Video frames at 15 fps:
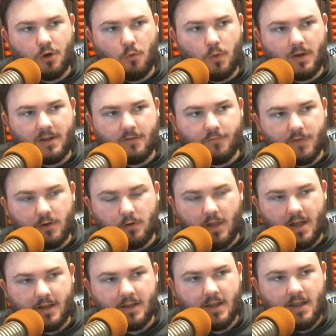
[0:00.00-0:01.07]
What do you feel
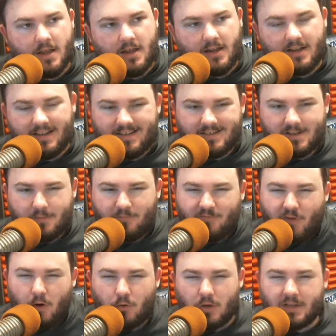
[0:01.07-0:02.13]
like is the
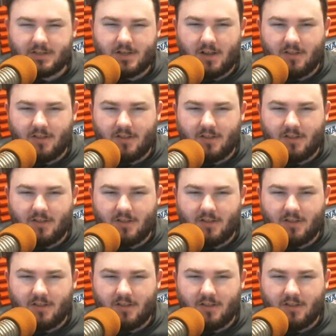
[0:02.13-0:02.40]
focus,